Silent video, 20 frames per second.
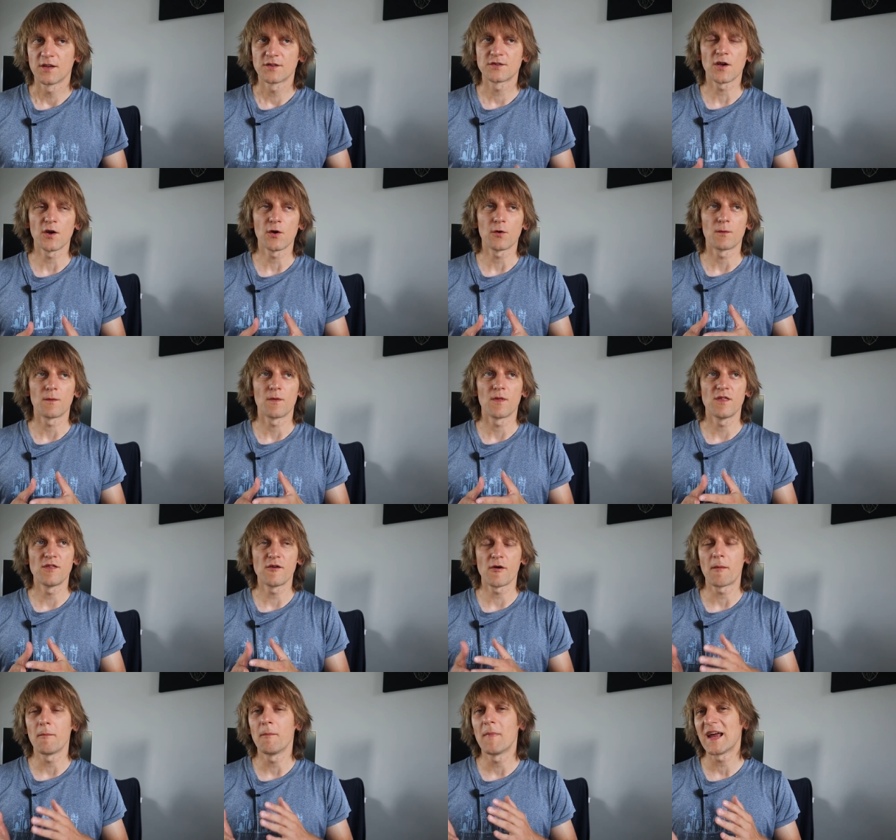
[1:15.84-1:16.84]
So,
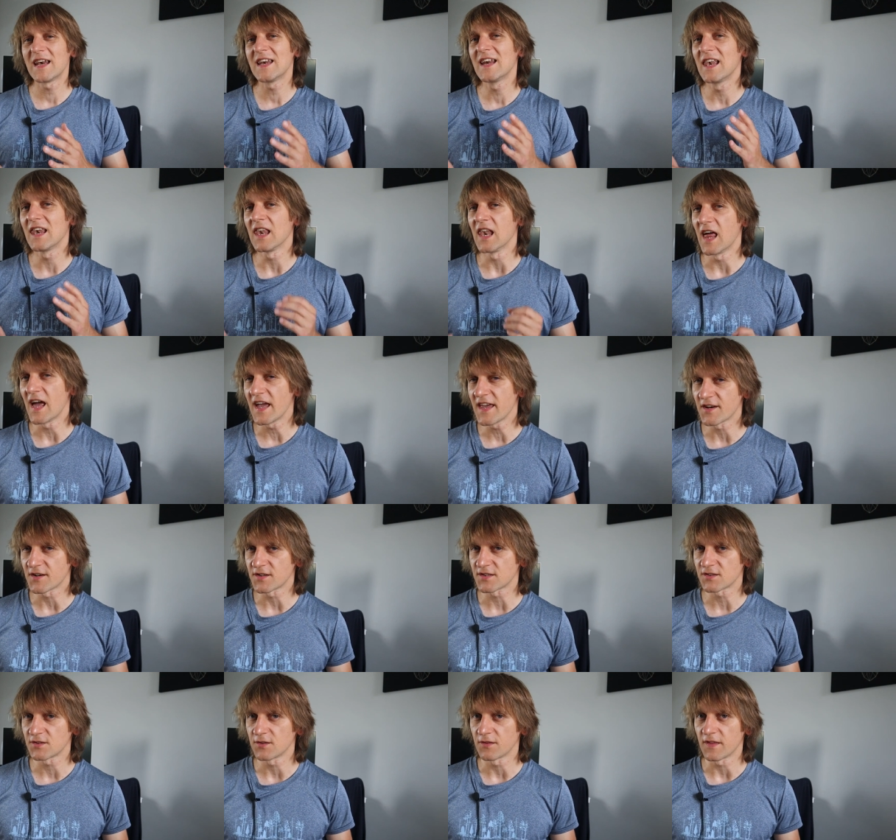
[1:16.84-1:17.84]
there are many
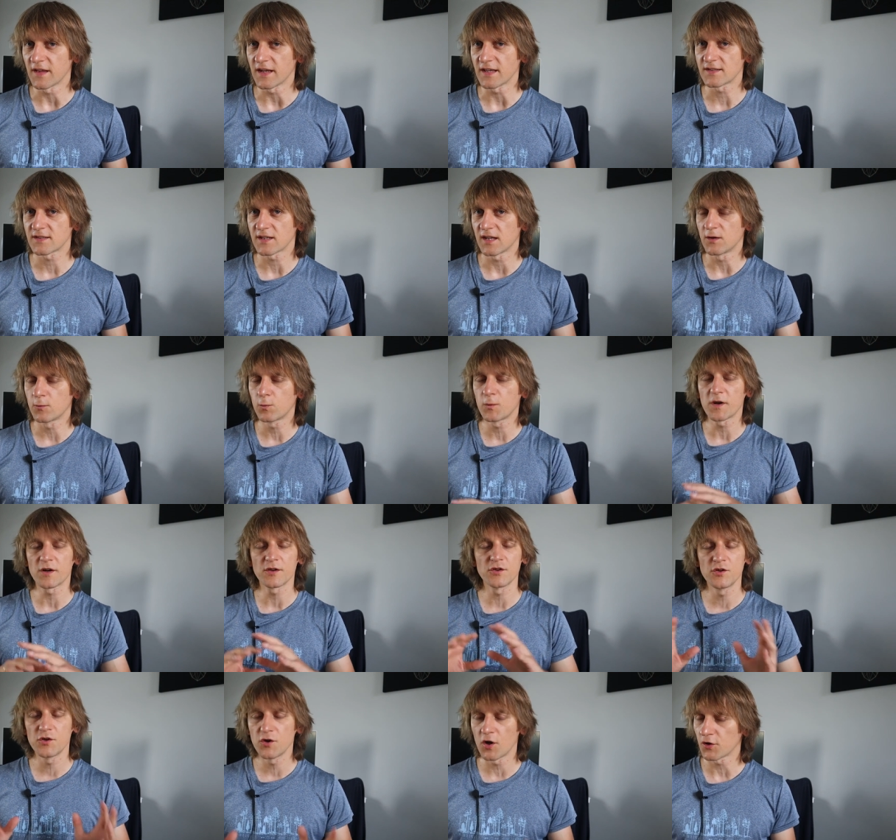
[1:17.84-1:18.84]
layers to this, and we
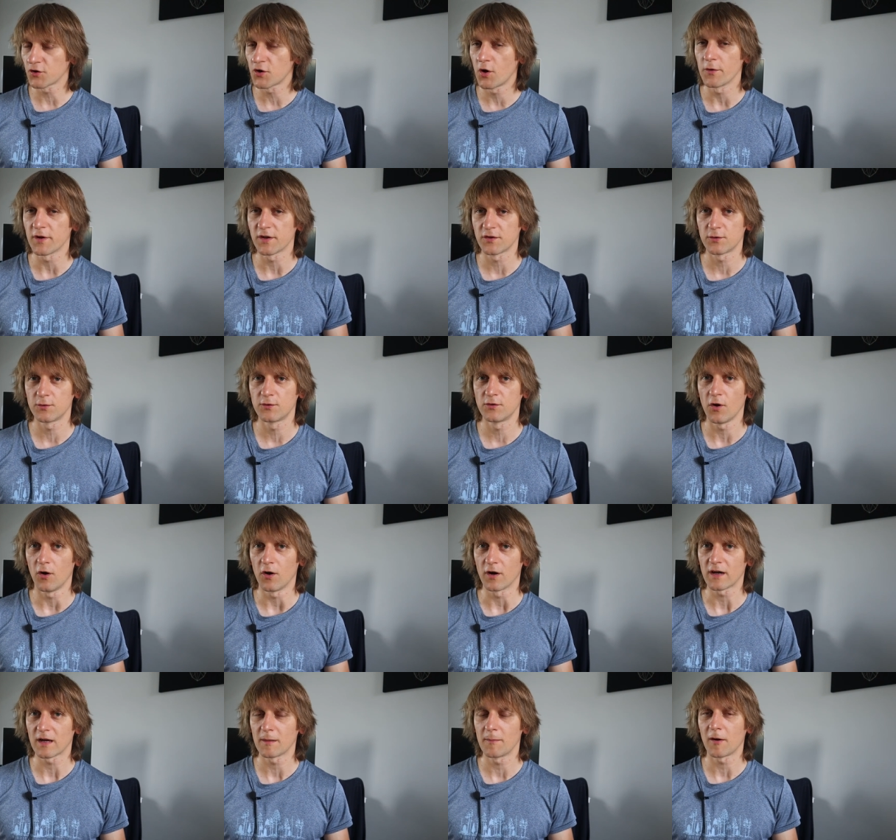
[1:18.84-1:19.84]
are not going to
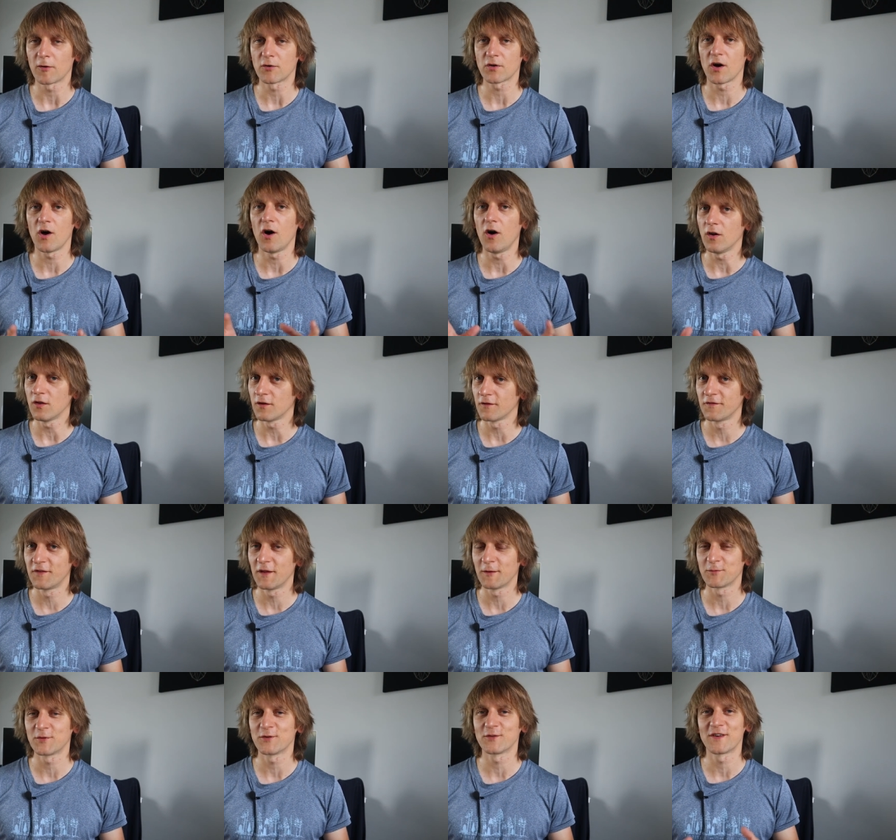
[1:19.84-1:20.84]
talk about all
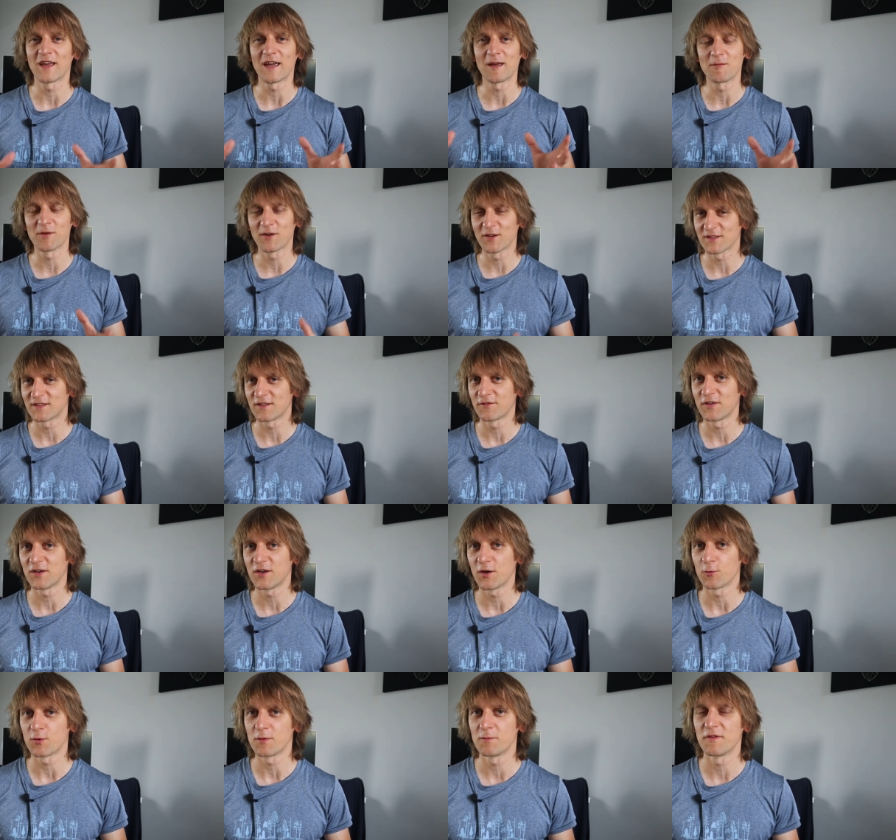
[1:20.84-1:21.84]
of them today because the
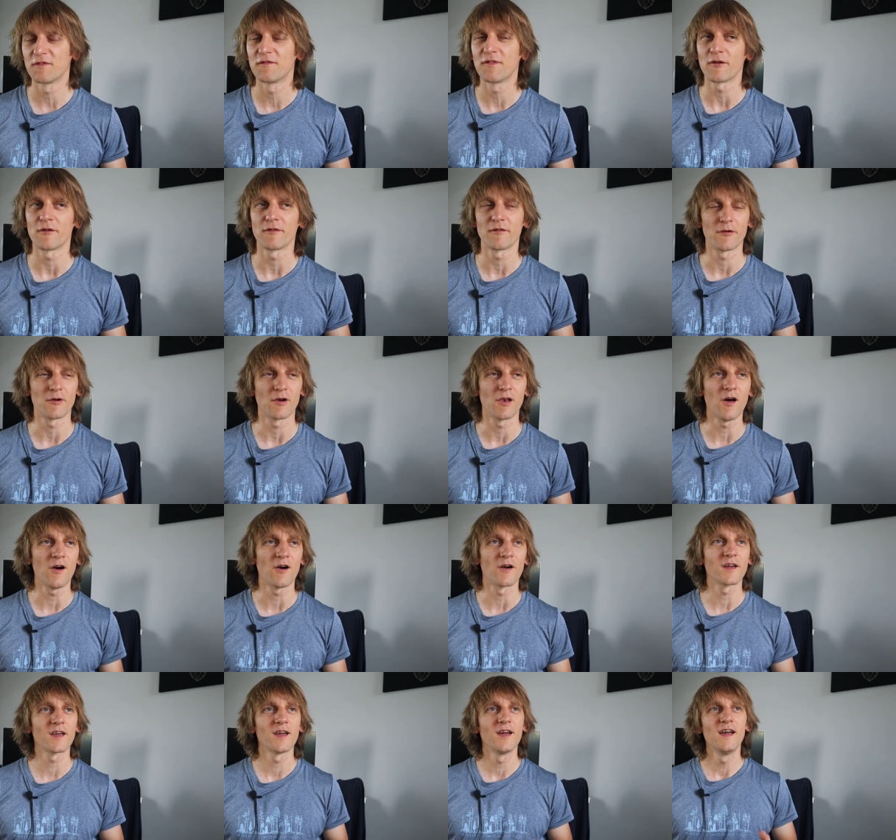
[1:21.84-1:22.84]
video would be very, very
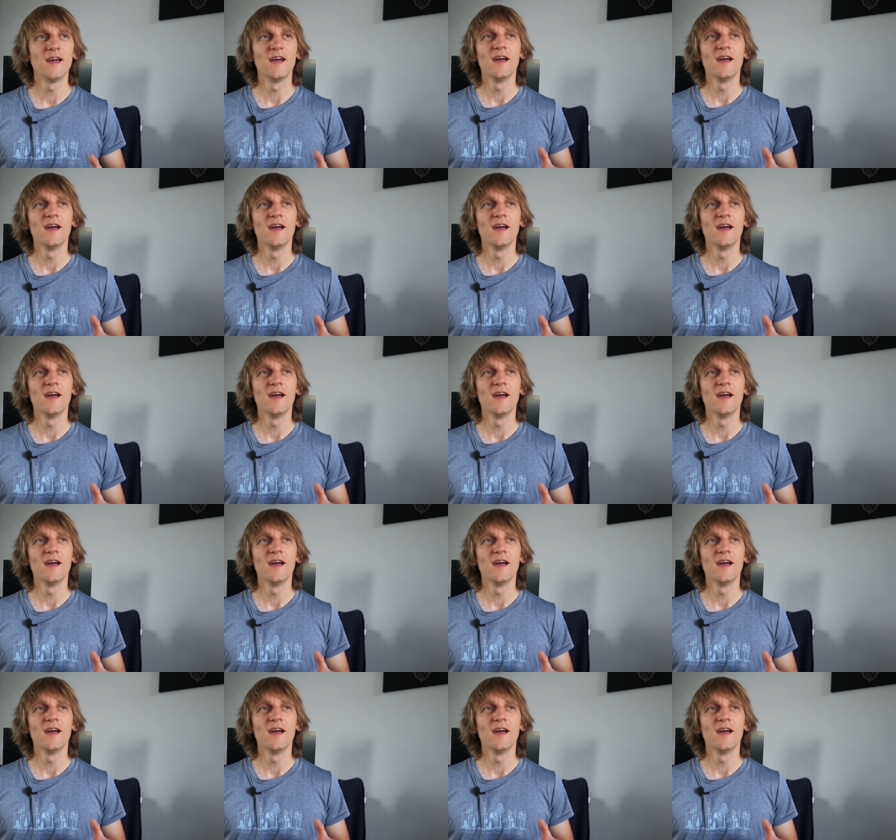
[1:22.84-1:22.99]
long.